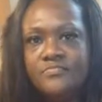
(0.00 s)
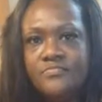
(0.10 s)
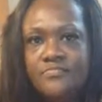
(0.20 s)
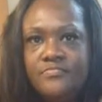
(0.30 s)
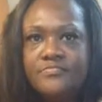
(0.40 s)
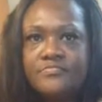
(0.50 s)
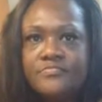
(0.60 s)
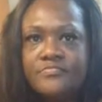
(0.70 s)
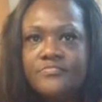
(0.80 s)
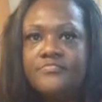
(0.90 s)
a piece of
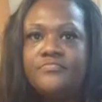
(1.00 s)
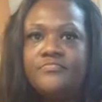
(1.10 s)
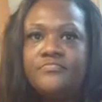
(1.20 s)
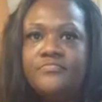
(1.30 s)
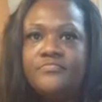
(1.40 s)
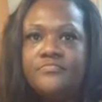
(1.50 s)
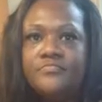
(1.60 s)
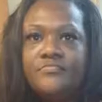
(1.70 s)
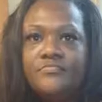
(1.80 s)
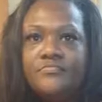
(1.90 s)
your testimony with
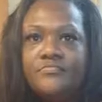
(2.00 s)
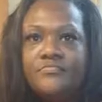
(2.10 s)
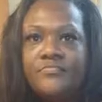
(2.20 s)
us?